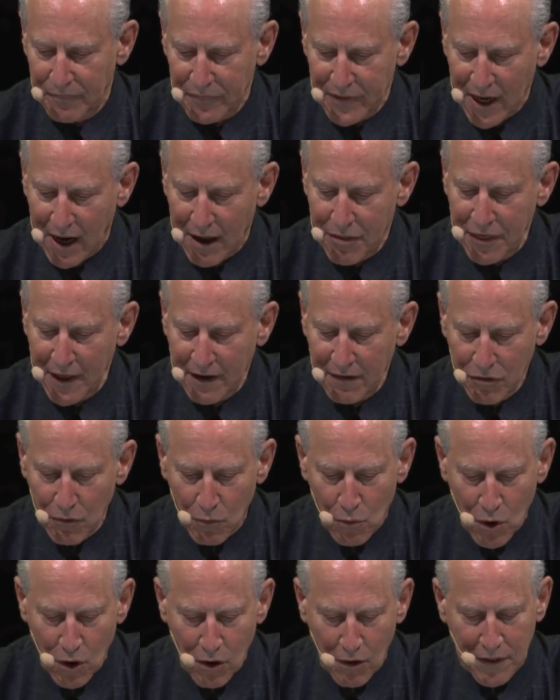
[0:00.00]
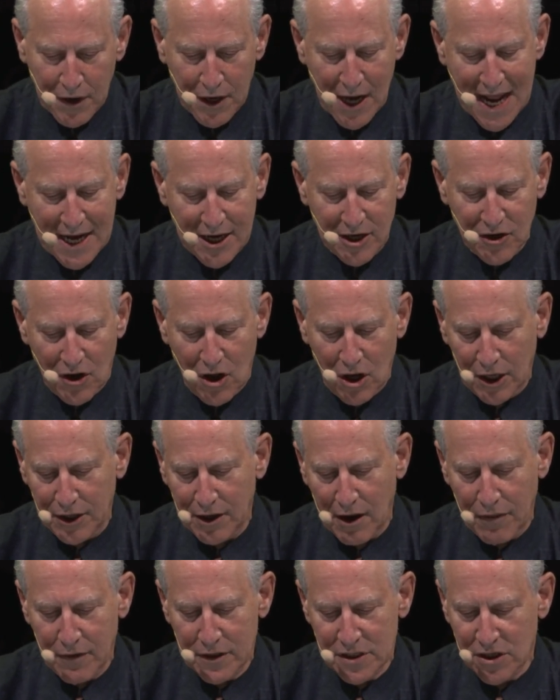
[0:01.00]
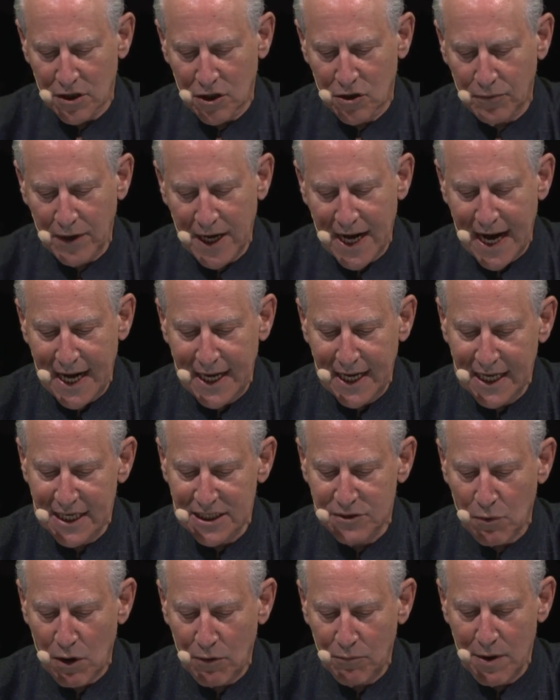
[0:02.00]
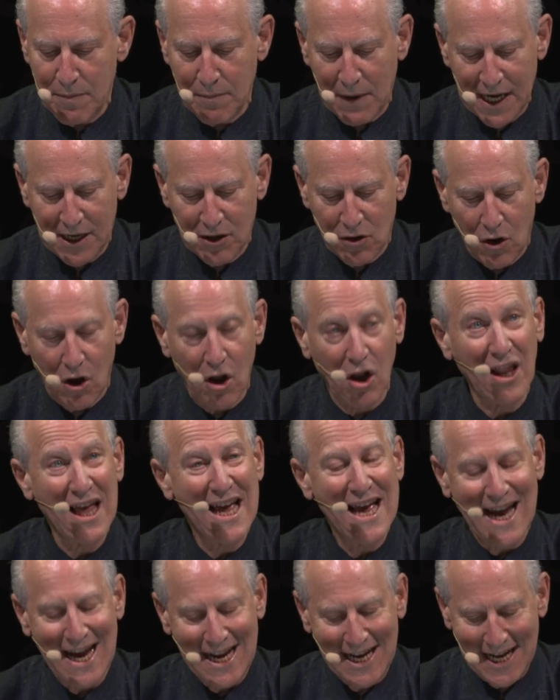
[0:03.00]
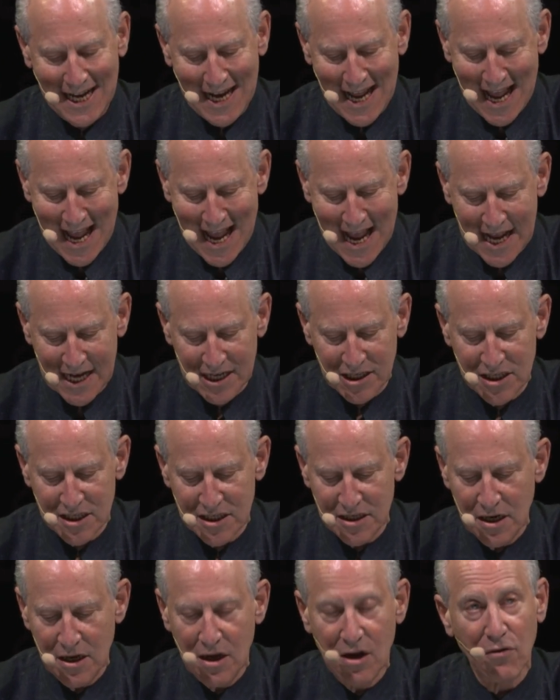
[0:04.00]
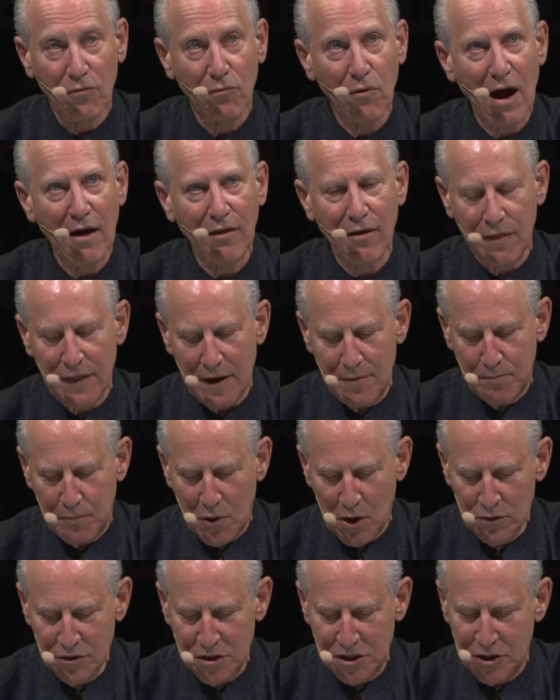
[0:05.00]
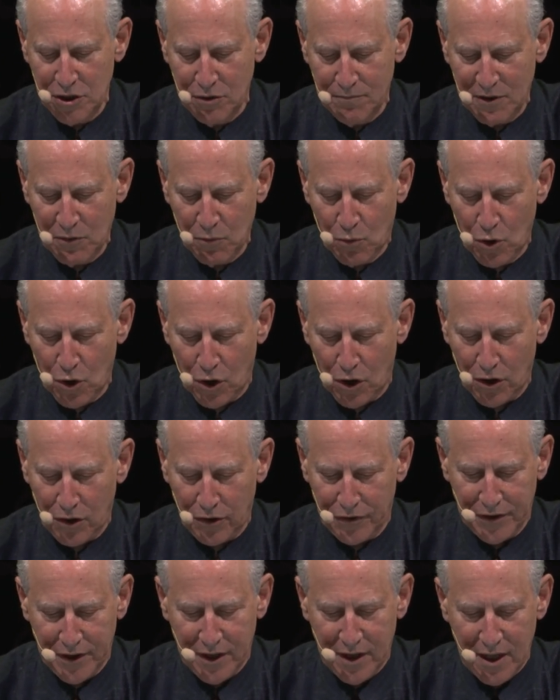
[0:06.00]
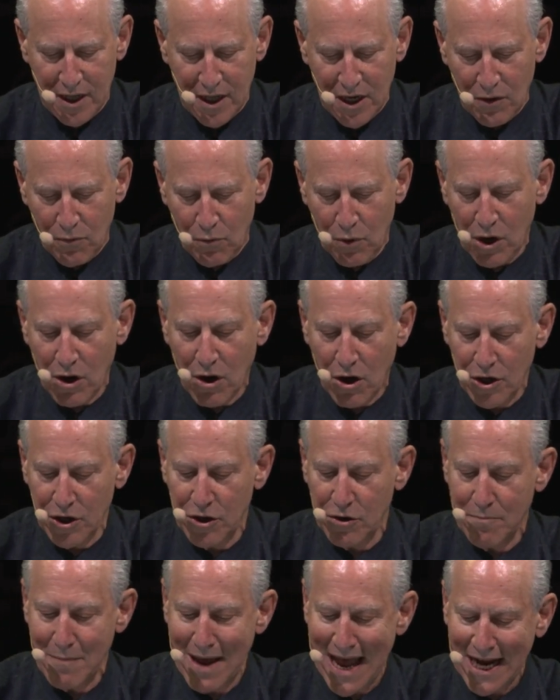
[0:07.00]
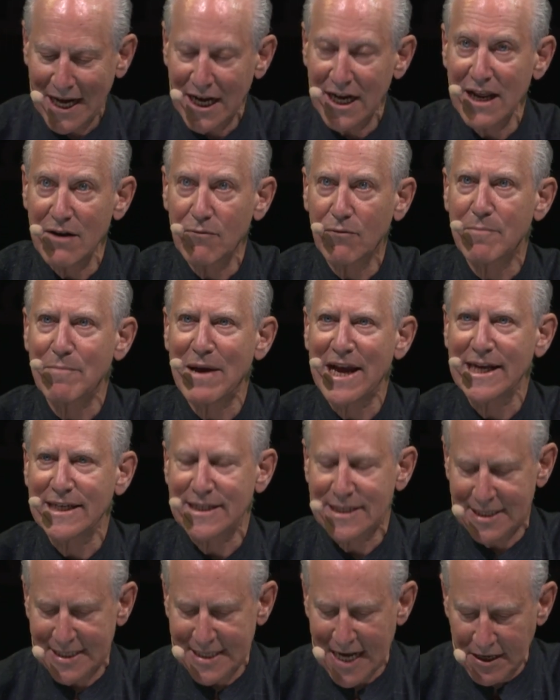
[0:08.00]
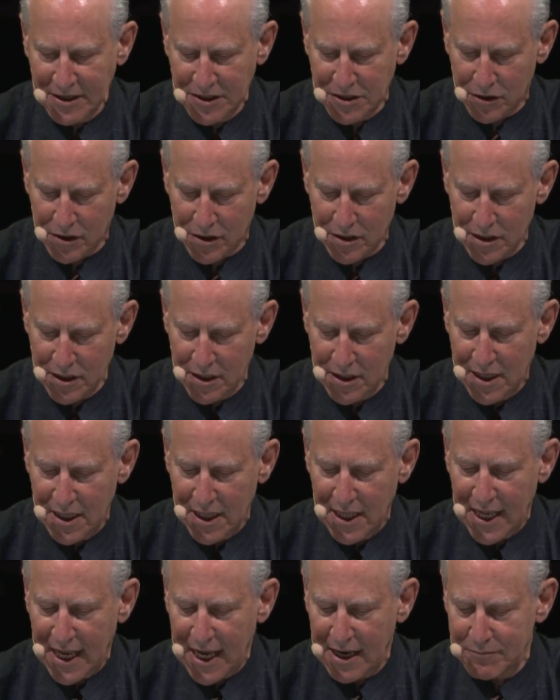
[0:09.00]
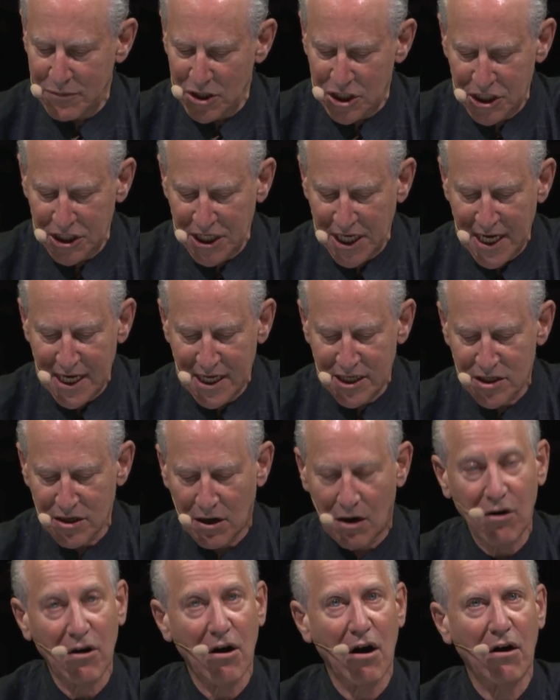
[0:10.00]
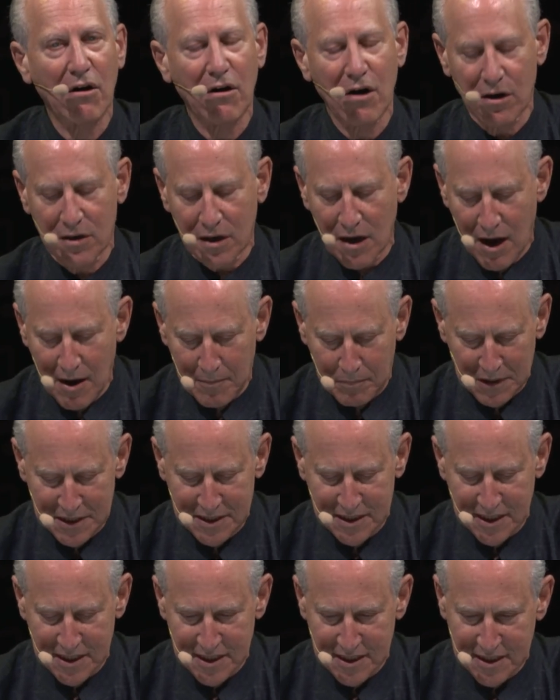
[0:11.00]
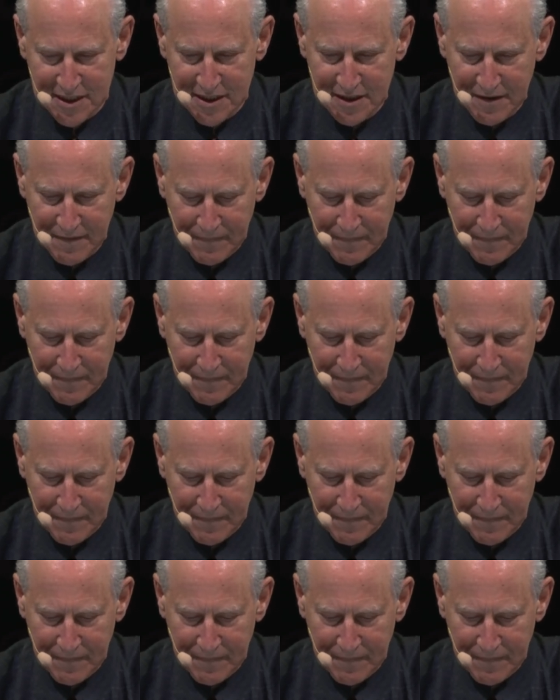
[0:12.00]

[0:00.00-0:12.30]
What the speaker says: I think of the world that Anadol and others are creating as what we might call an enhanced rather than post-human world, where our humanity remains centered and machines are our accomplices.